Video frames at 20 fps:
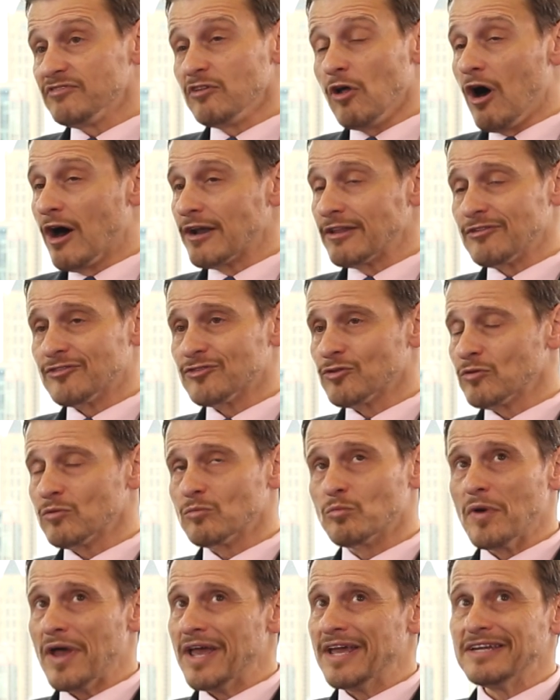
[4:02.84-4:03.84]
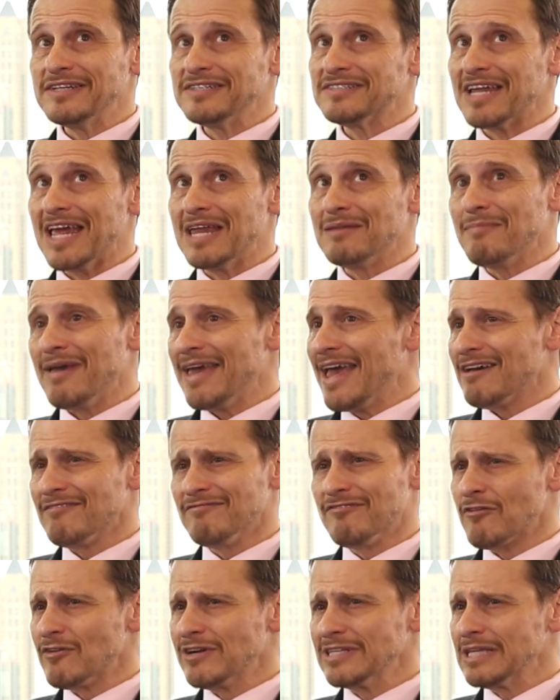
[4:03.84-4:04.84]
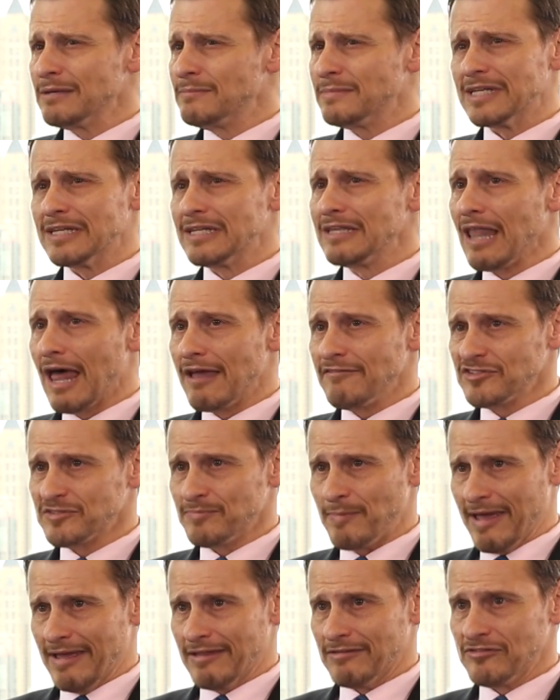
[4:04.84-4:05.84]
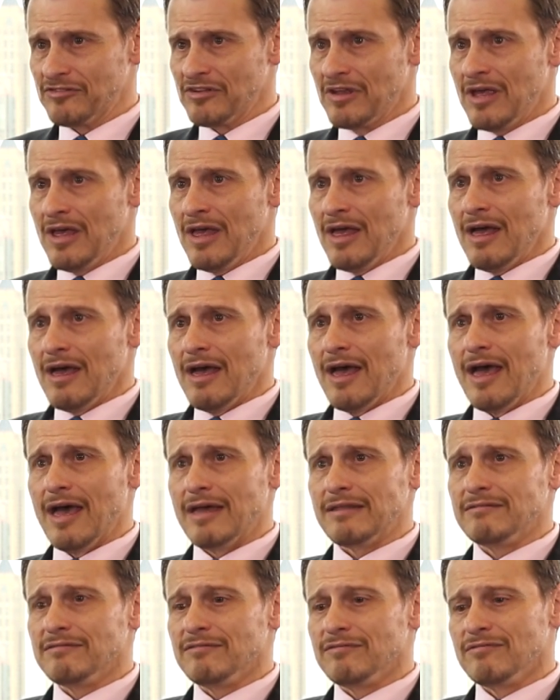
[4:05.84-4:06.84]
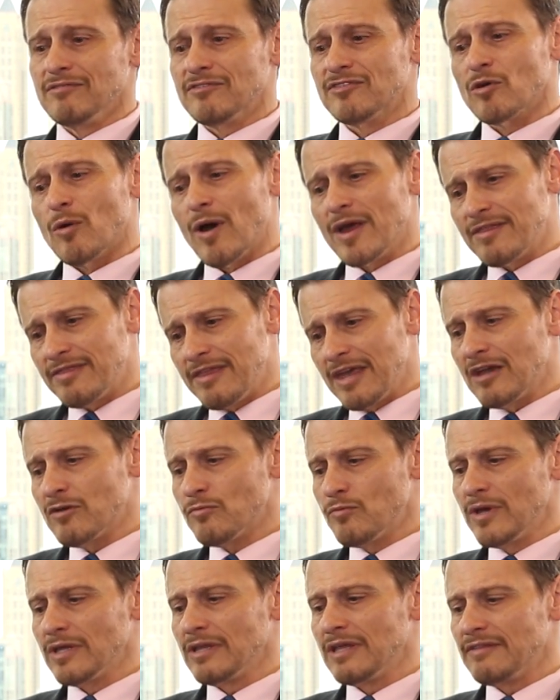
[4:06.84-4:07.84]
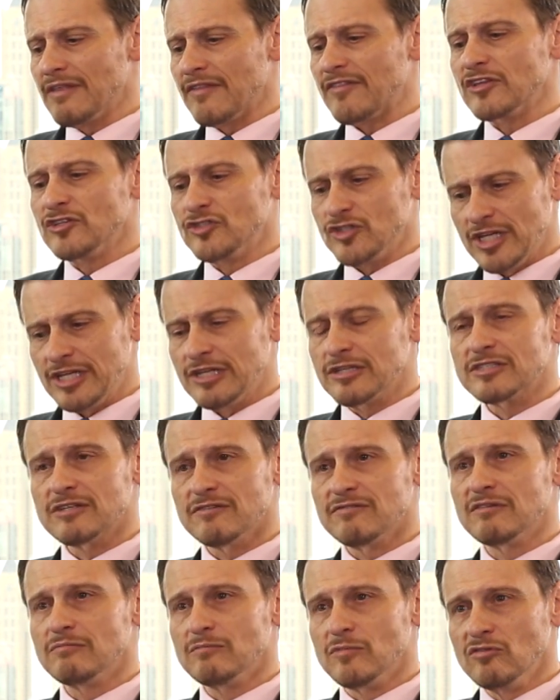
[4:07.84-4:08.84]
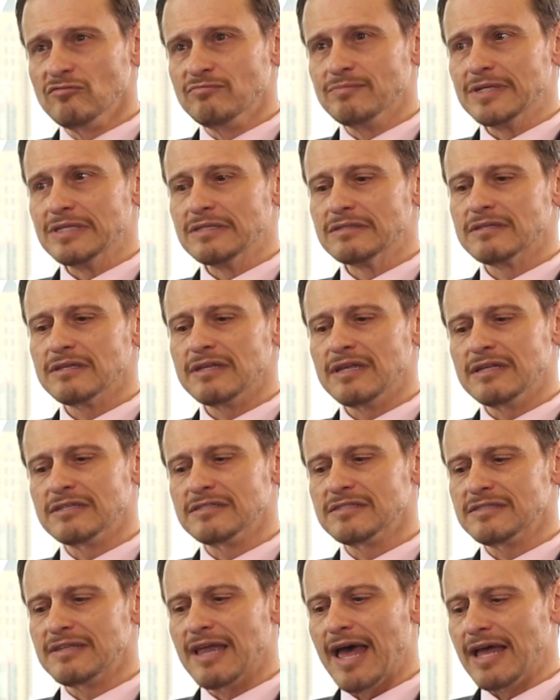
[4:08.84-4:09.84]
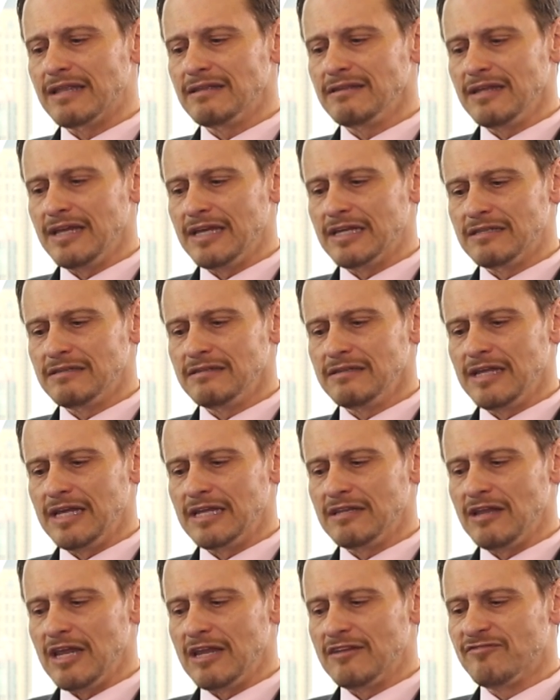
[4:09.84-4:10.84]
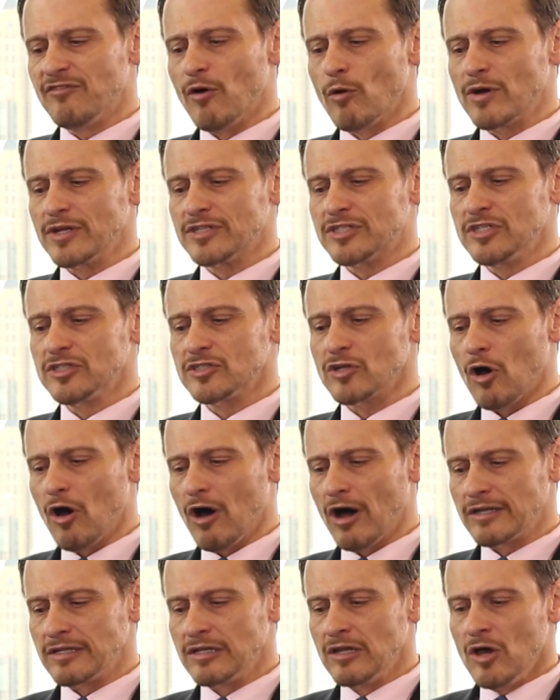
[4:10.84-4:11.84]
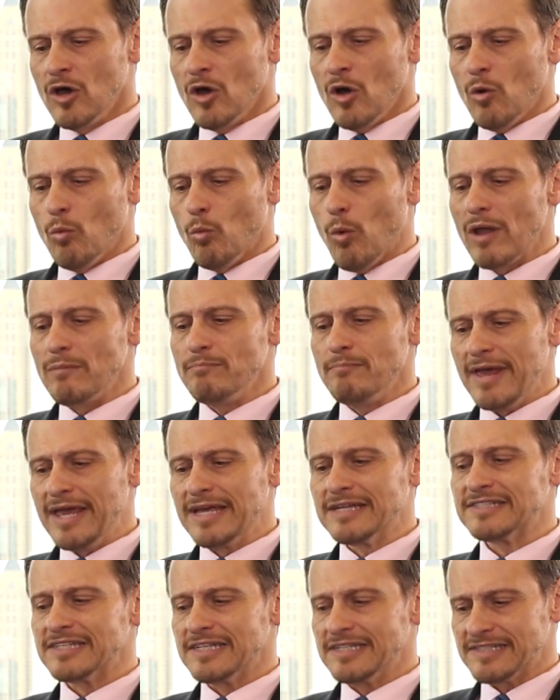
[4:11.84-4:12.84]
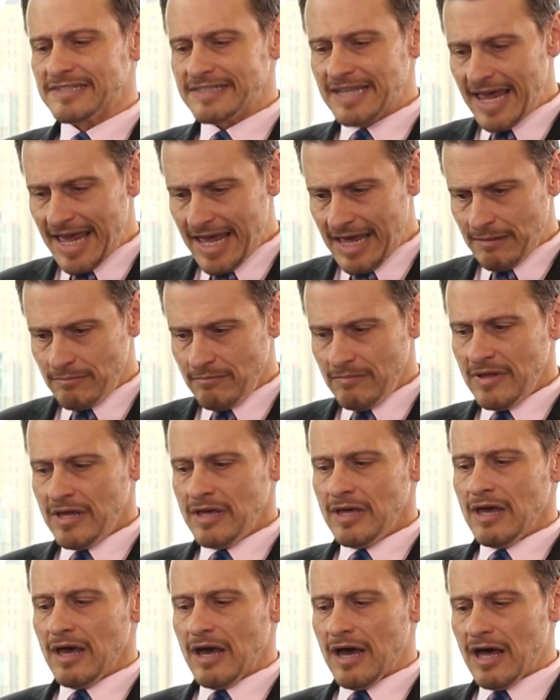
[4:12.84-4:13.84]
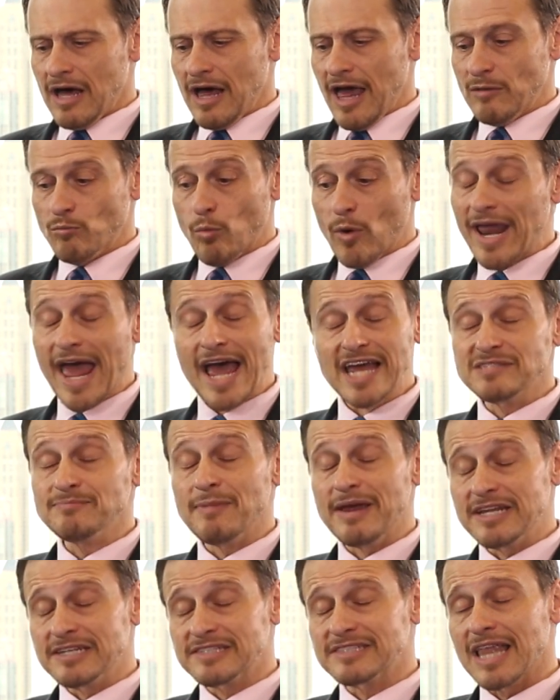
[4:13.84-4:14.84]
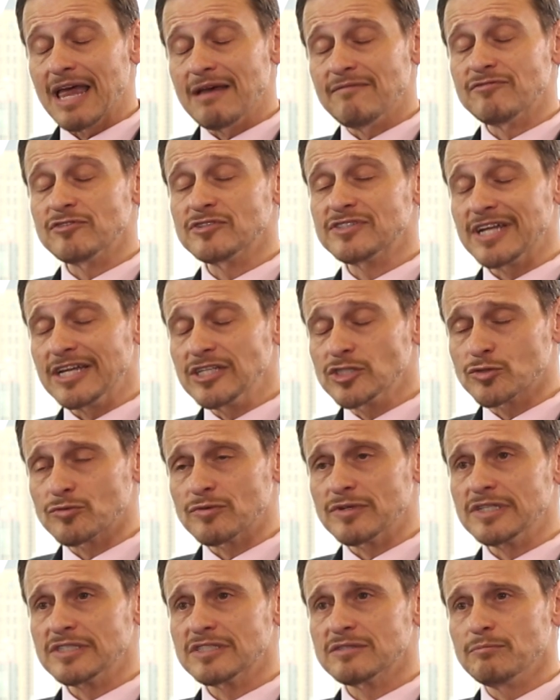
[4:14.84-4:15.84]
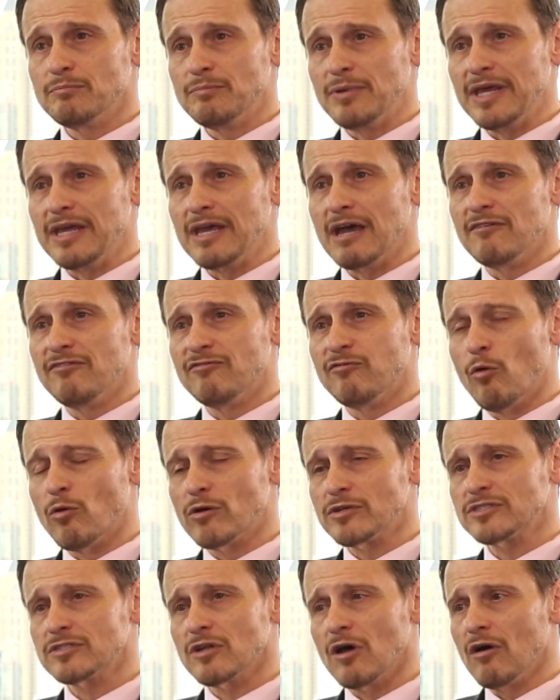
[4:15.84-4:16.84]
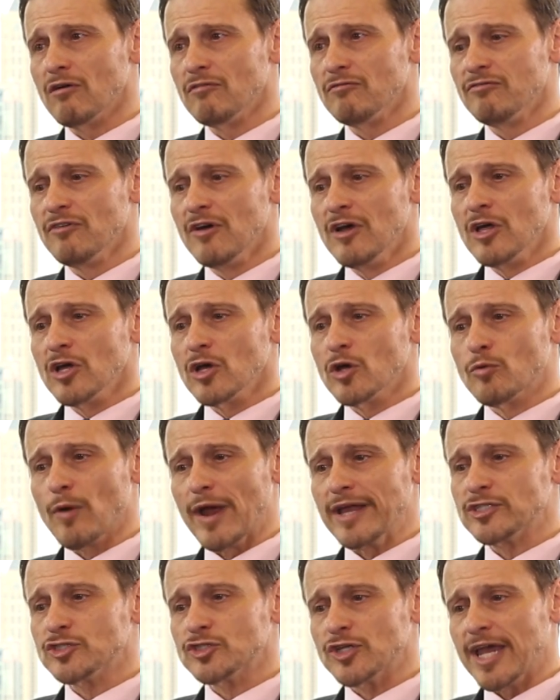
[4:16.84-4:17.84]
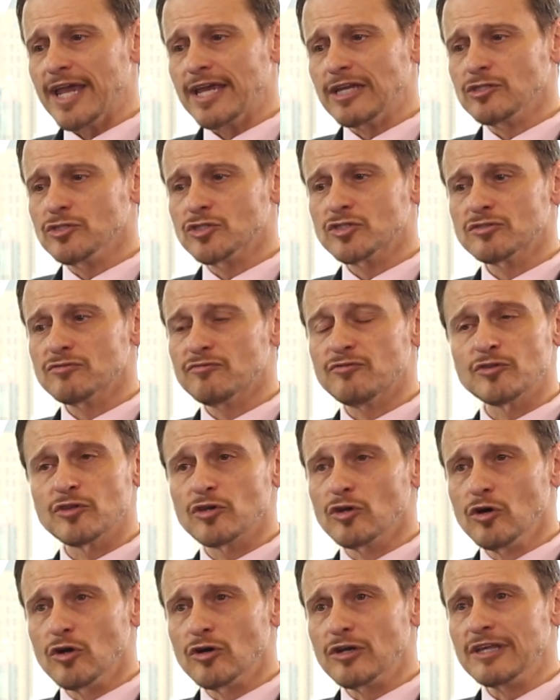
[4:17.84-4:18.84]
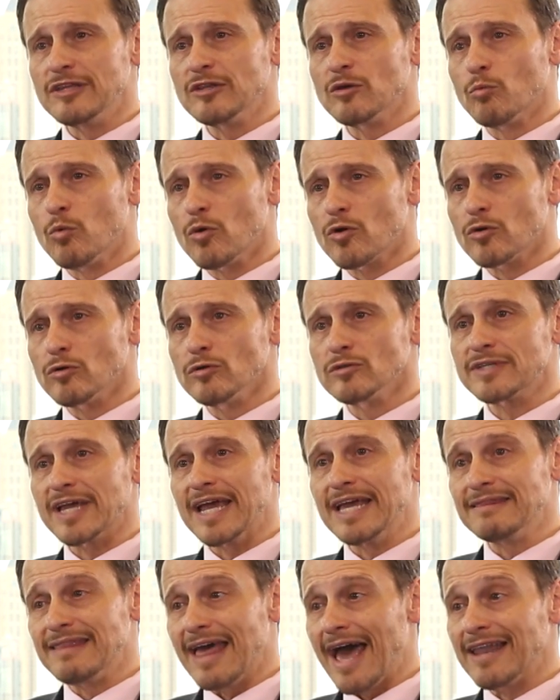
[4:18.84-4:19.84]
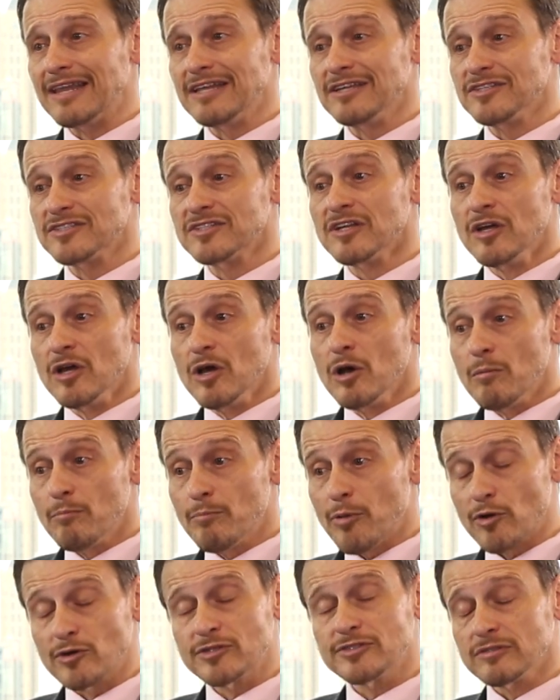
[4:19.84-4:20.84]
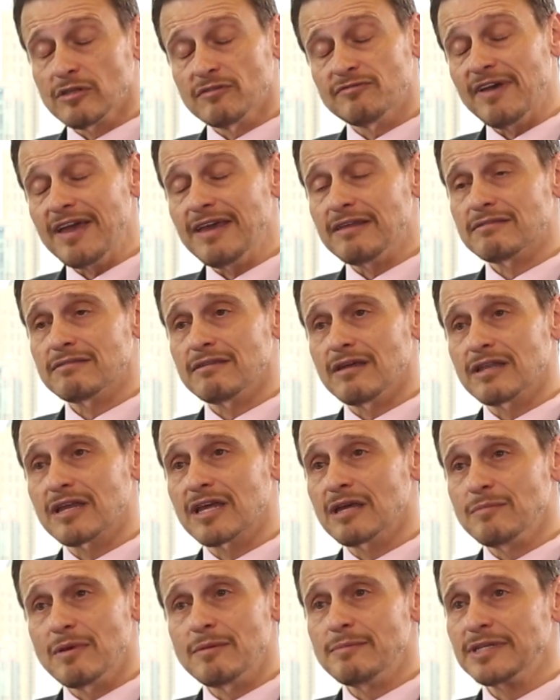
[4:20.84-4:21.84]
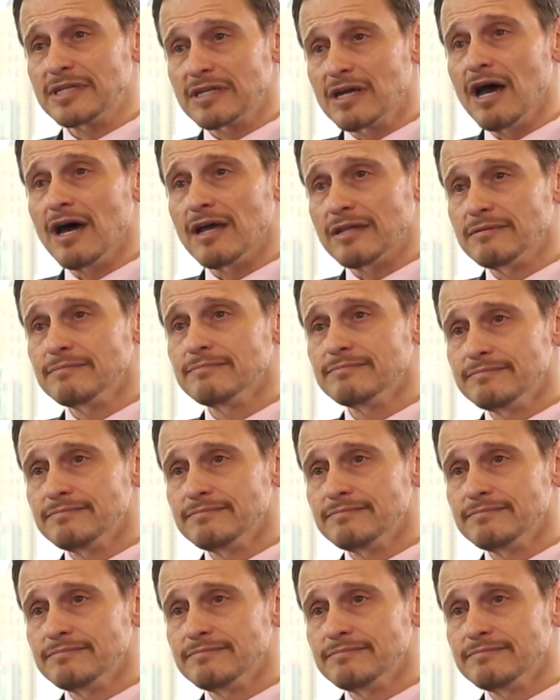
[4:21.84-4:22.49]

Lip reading: flawed in certain ways and may have very limited lifespans. And so I think really that the genius of the movement is that it focuses on what makes Islam and what has made Islam for centuries be a force of great change for the good in the world, and that is personal faith and commitment to God.